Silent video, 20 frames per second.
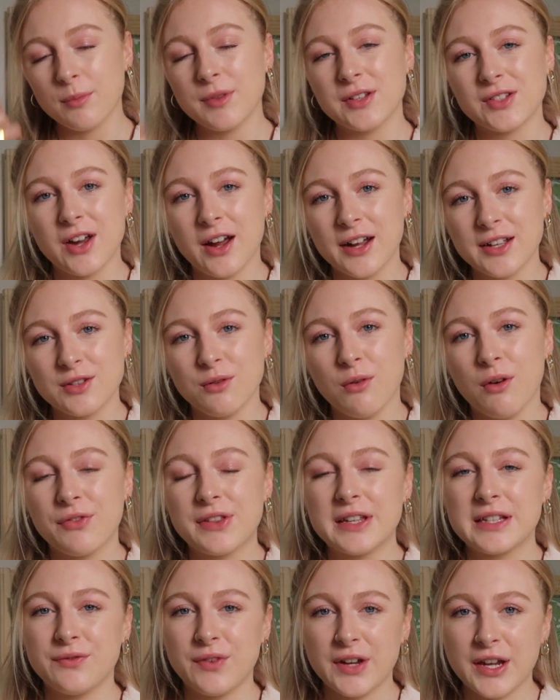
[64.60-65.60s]
from the title of
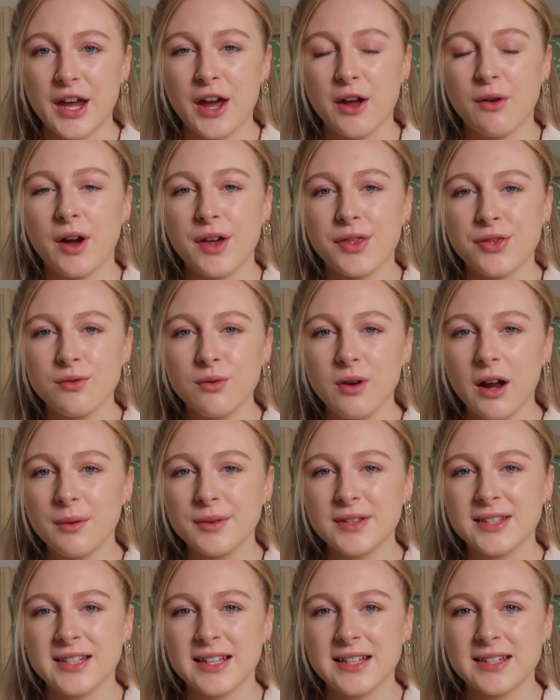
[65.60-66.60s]
this video, I thought I
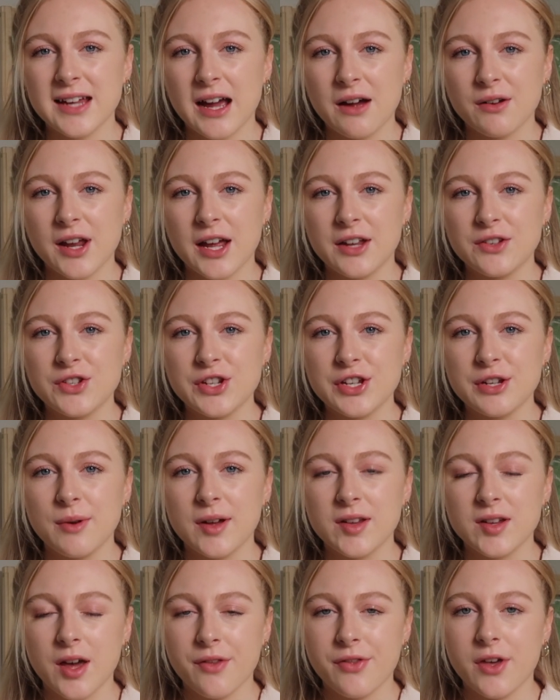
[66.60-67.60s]
would sit down and do
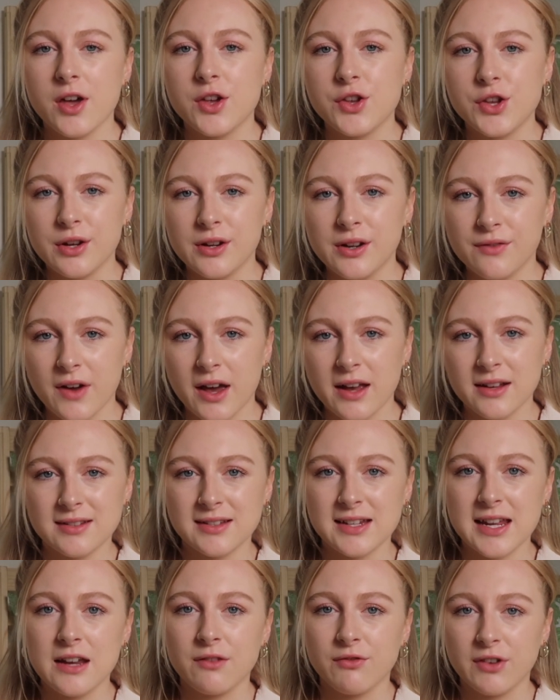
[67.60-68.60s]
another
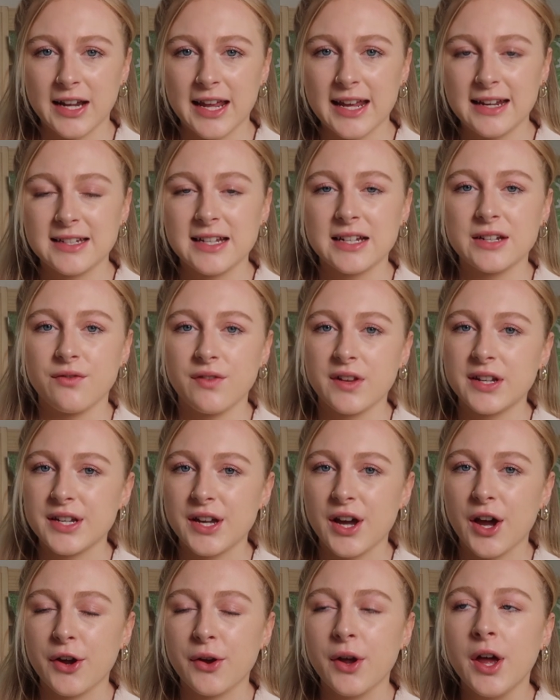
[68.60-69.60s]
university related
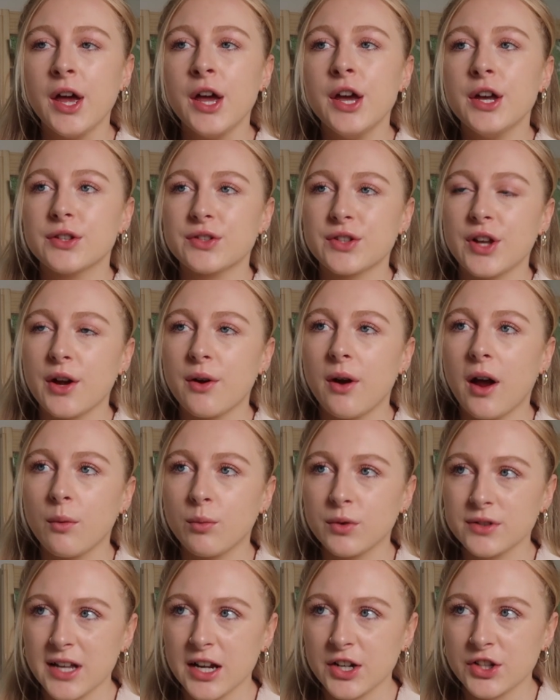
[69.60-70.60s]
video. So I
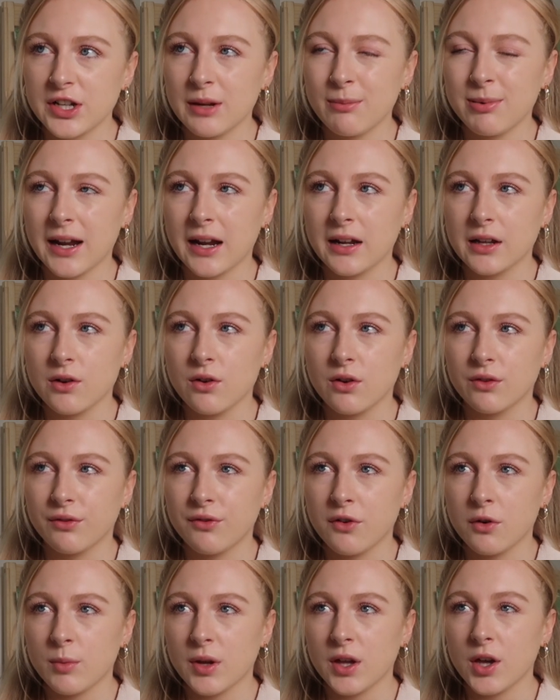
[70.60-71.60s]
was actually planning on
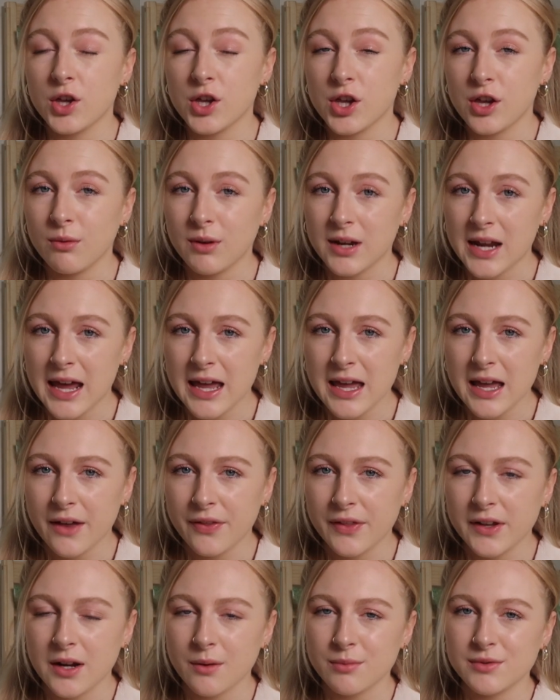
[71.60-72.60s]
filming a Q&A,
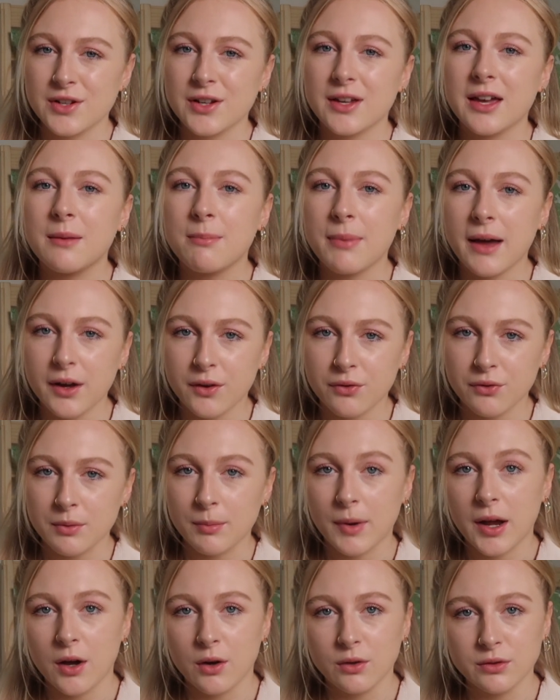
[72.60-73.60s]
and then I was looking back through
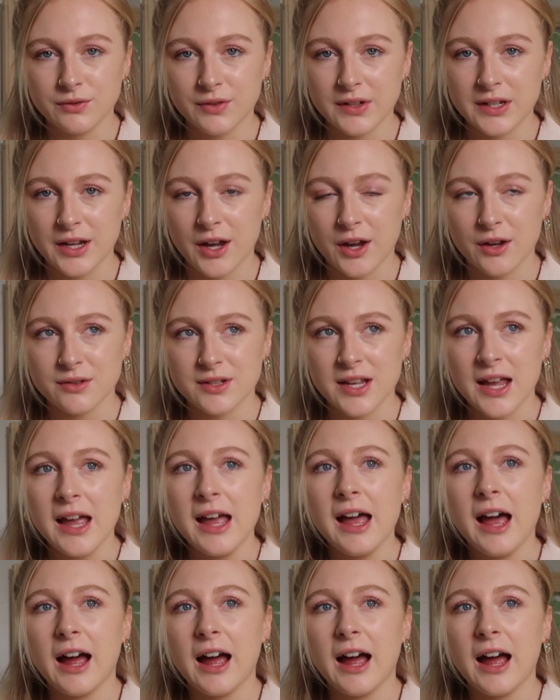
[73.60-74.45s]
my old videos